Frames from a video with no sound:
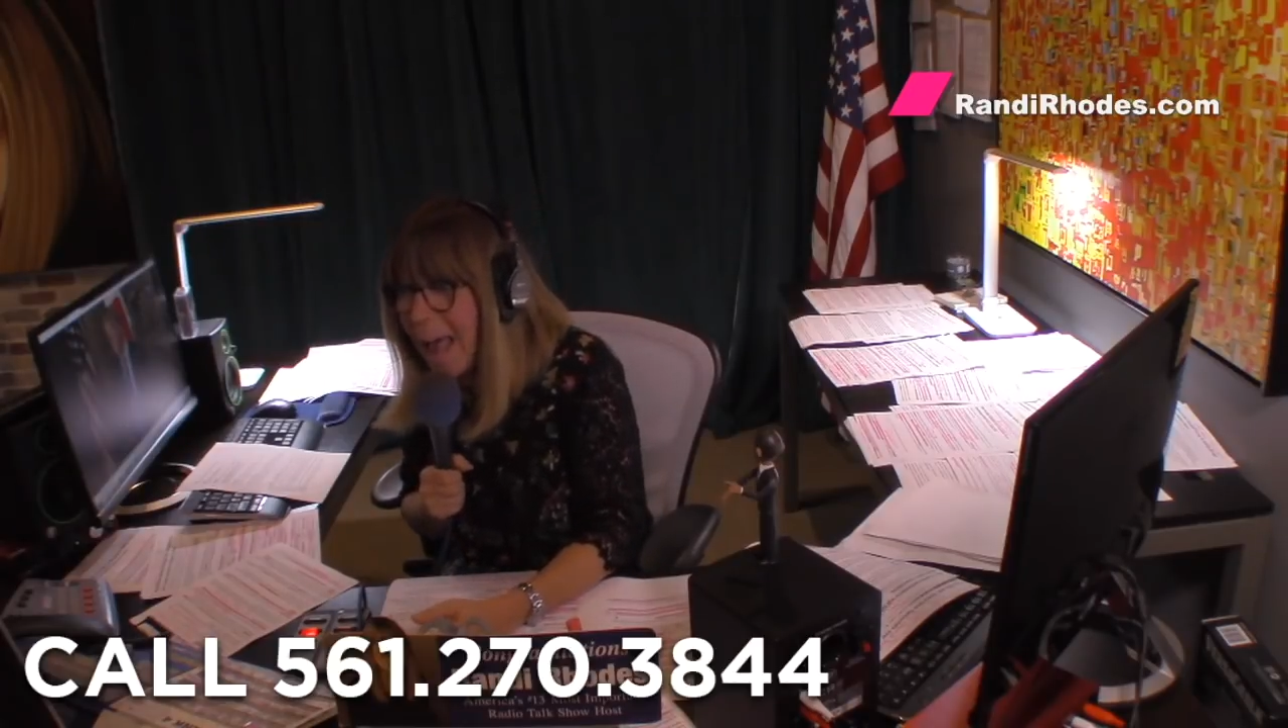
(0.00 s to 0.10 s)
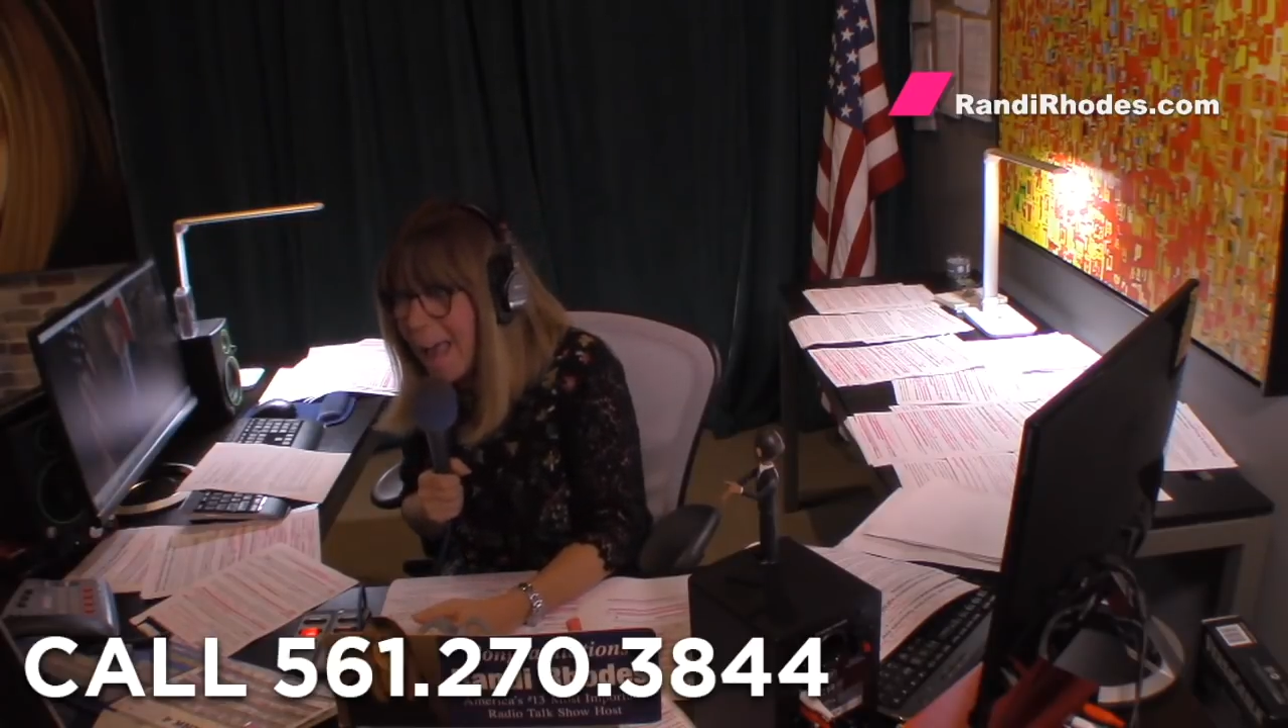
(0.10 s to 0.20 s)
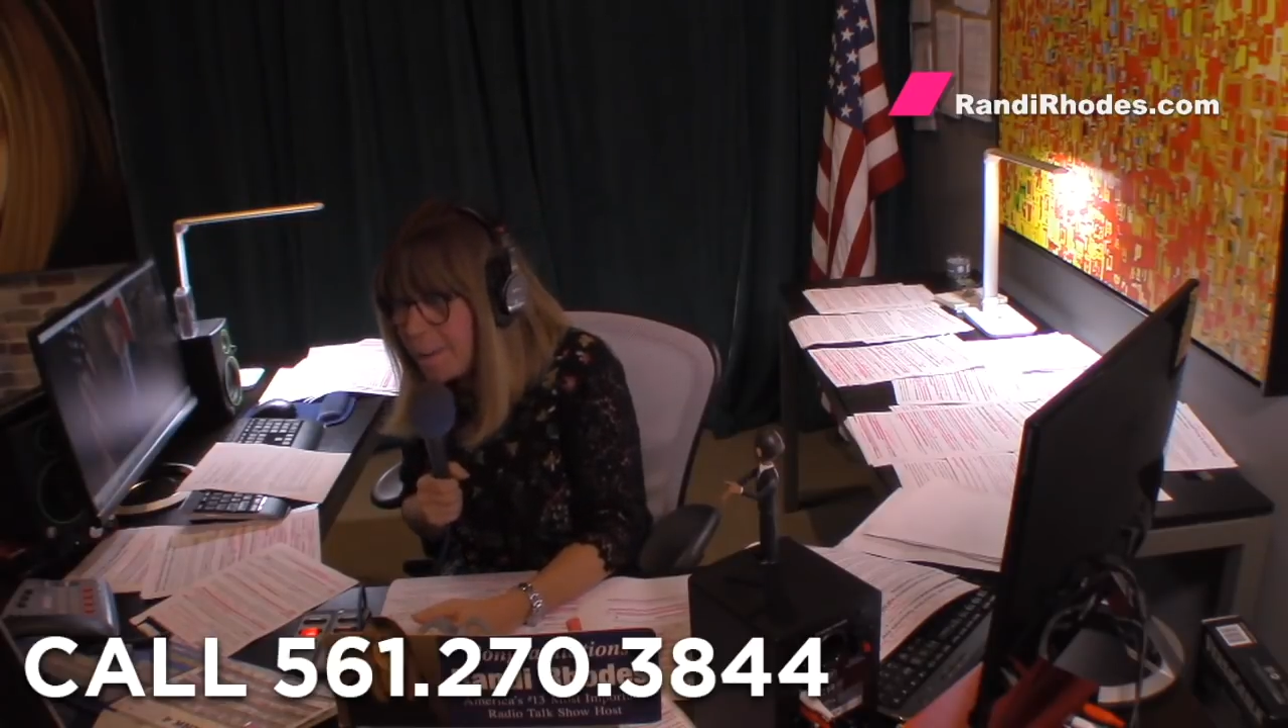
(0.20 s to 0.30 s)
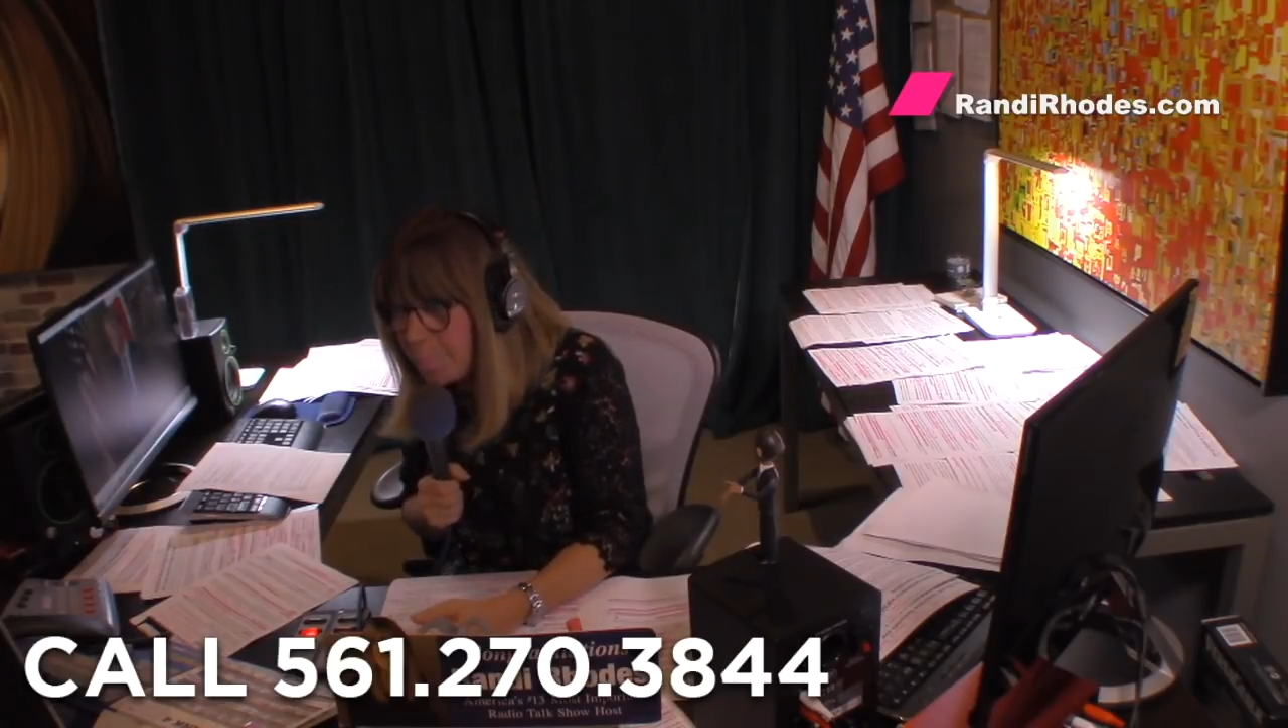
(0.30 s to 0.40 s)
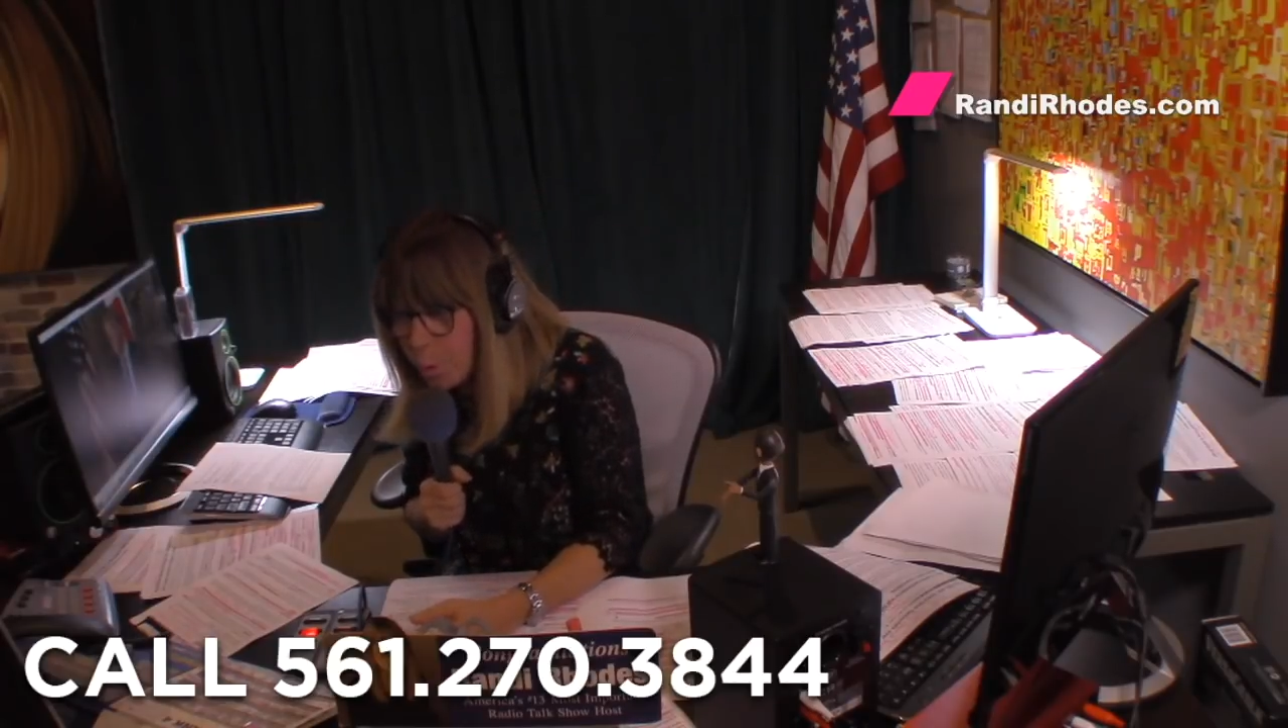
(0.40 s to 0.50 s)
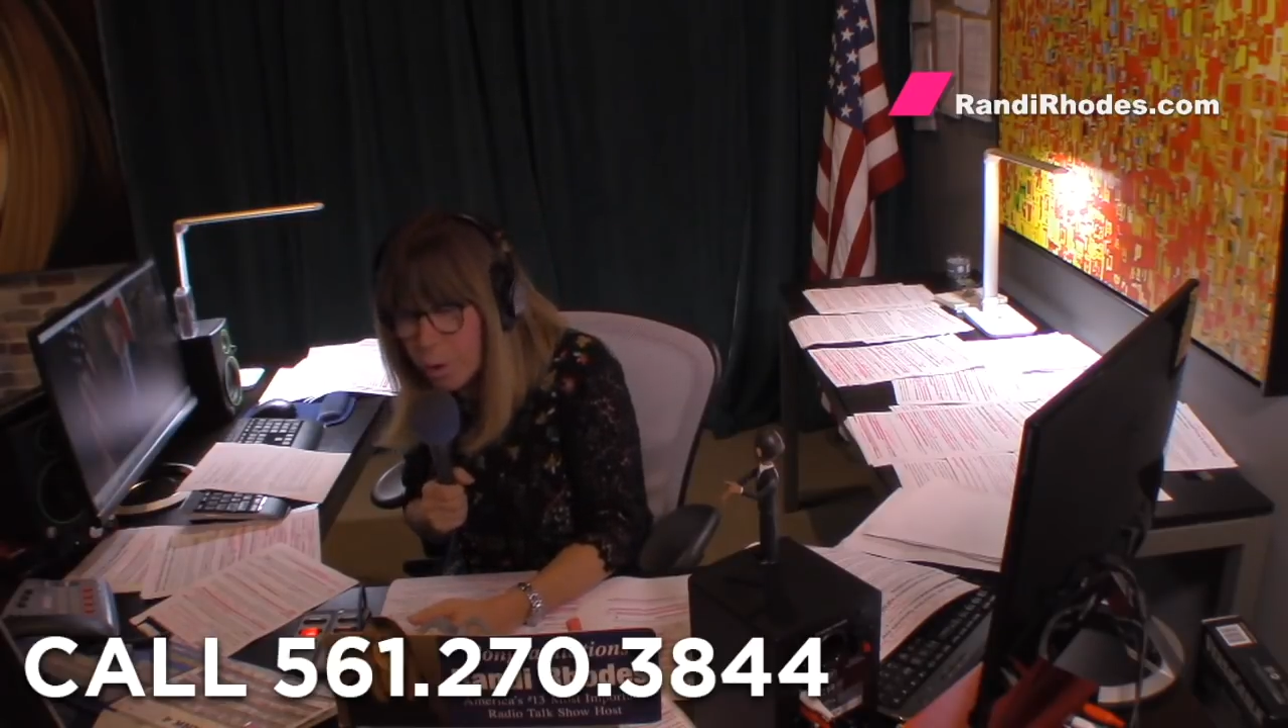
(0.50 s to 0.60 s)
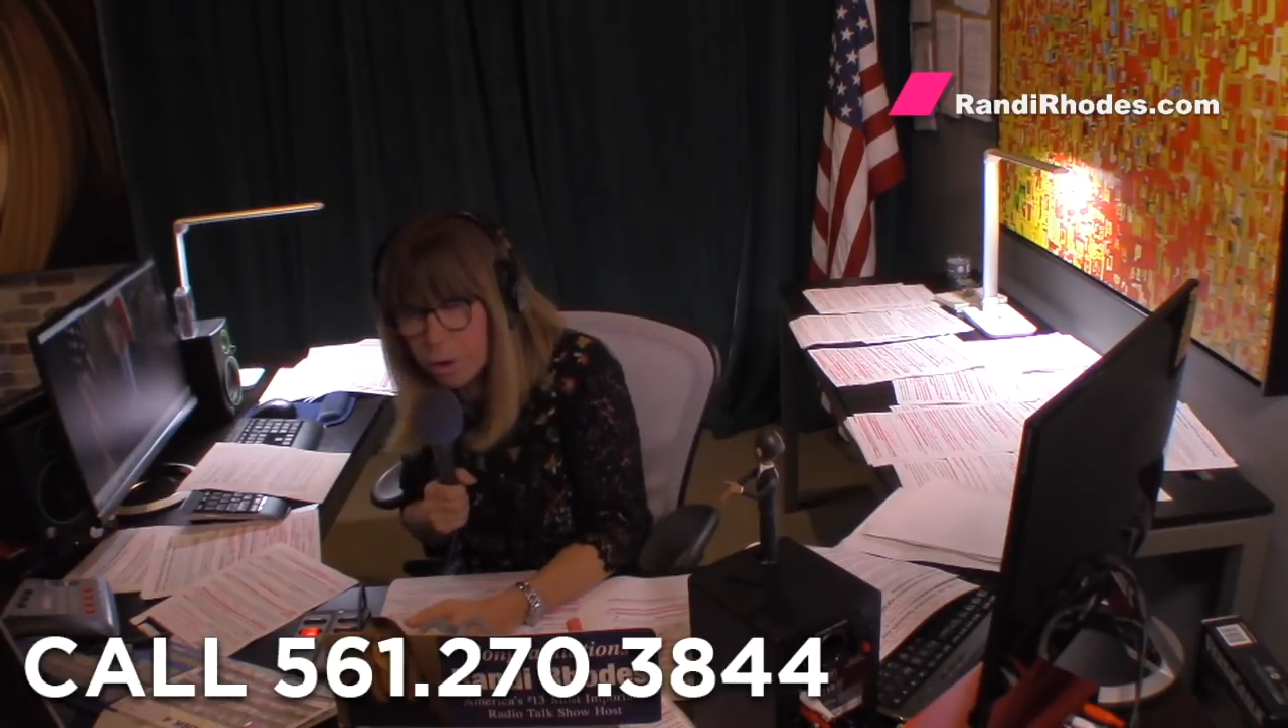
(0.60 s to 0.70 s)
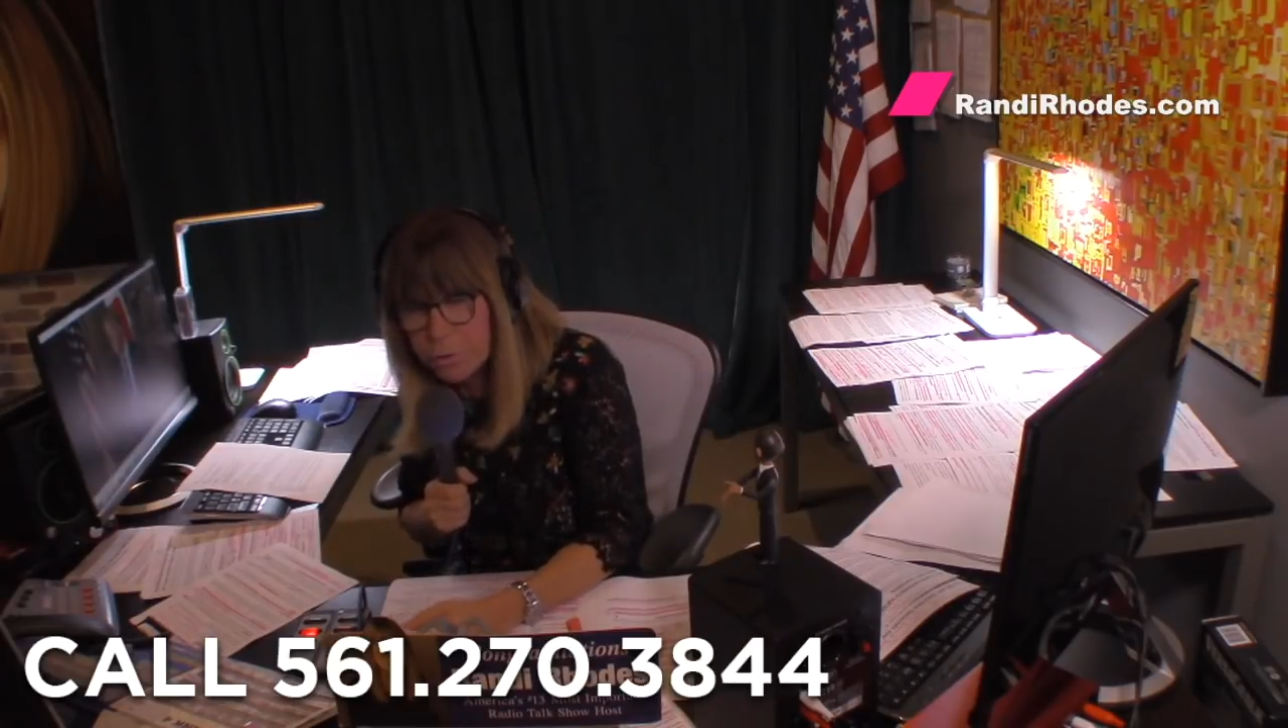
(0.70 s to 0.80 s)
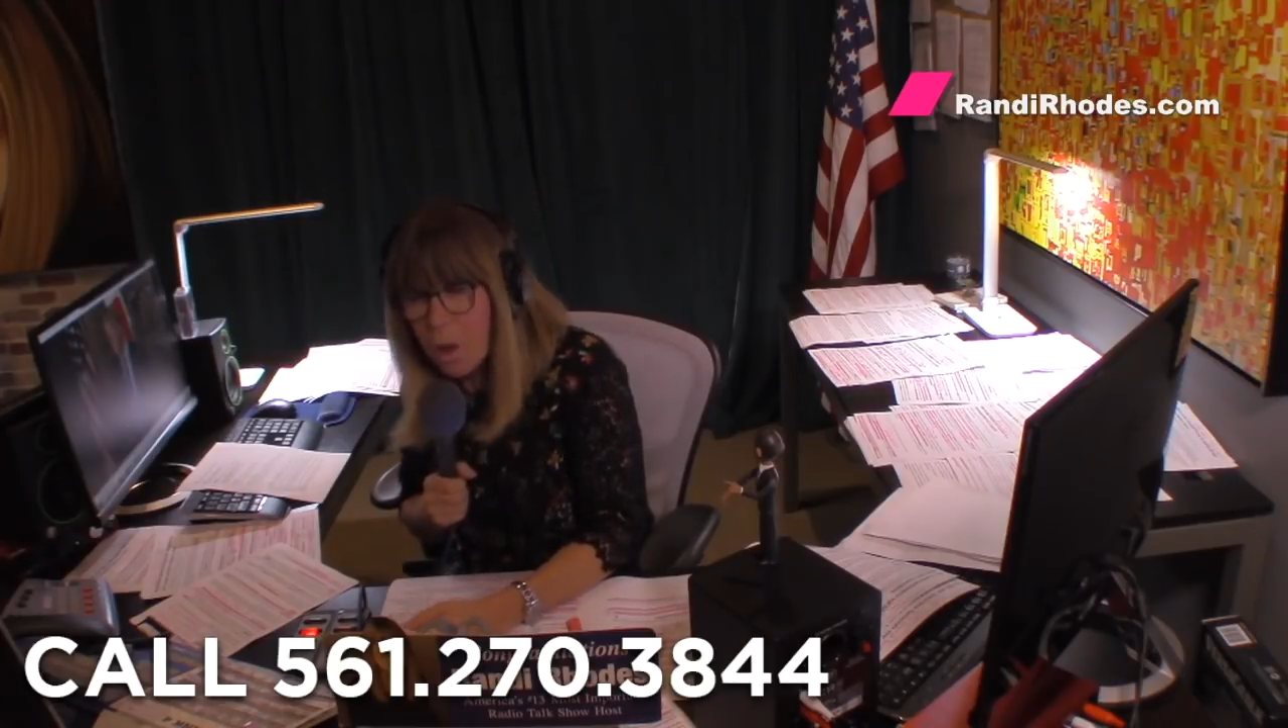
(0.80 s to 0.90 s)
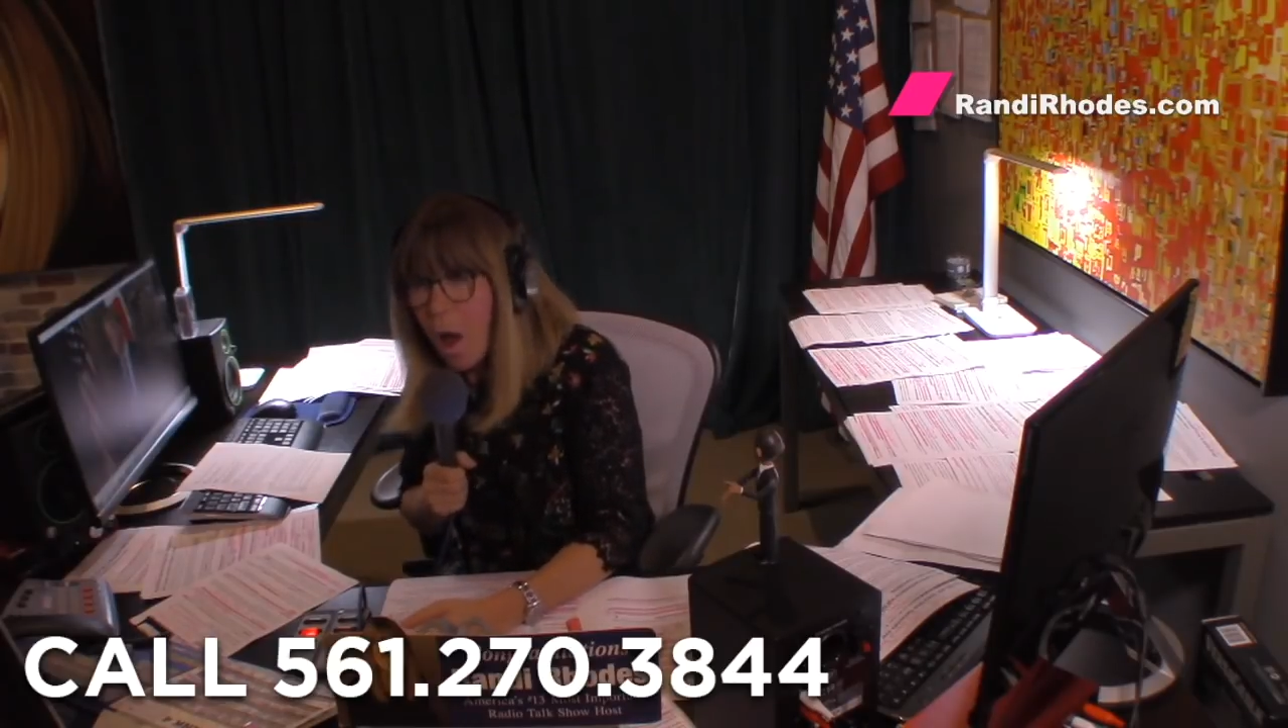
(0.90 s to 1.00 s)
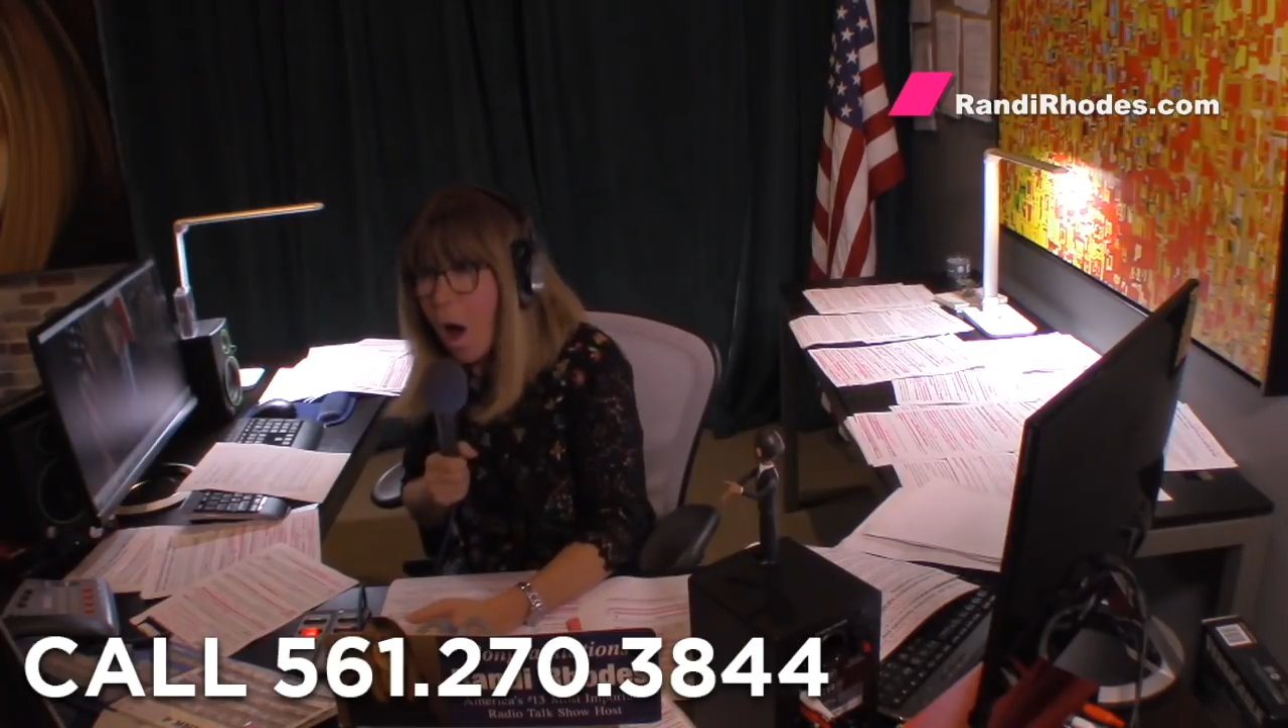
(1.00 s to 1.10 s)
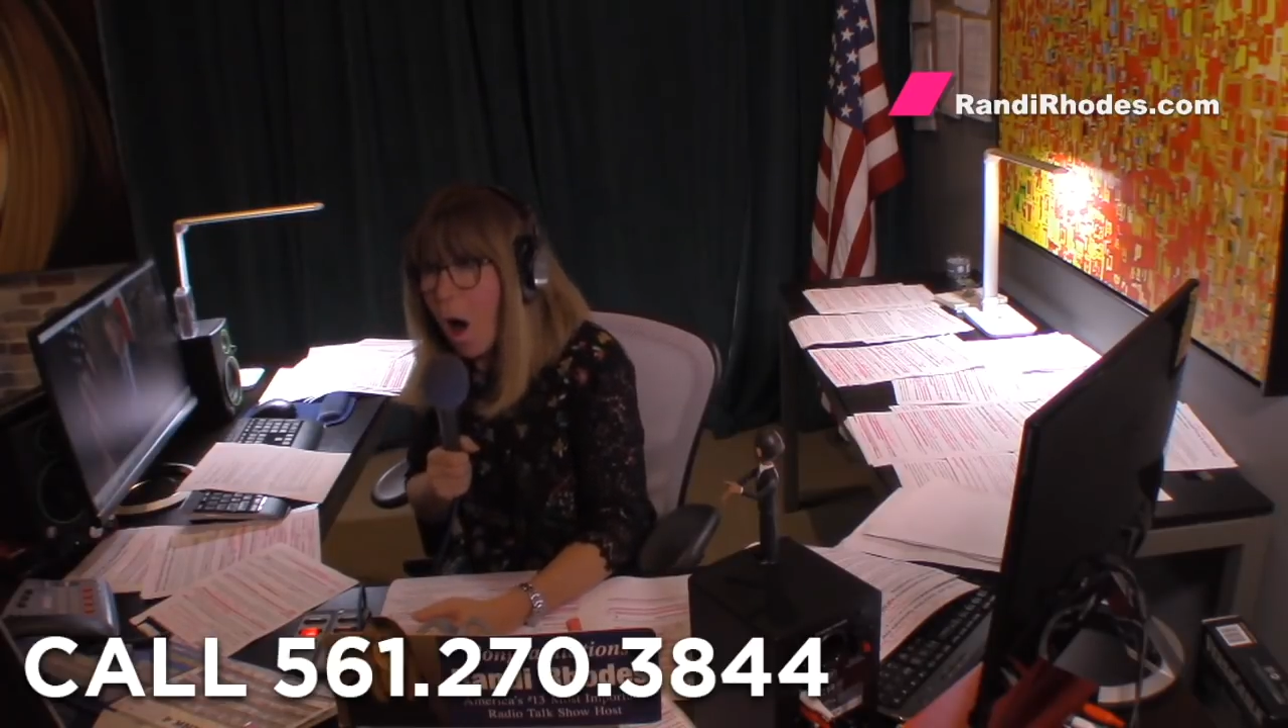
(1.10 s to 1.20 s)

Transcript: admirals